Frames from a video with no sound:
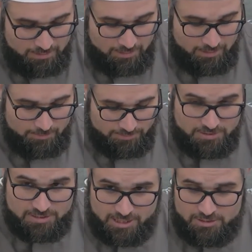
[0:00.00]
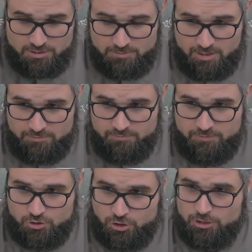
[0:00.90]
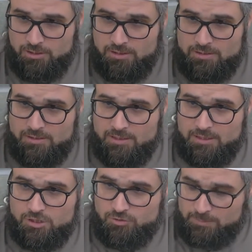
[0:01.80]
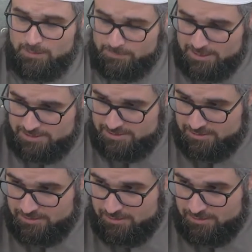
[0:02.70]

But these nights are for sure extremely blessed.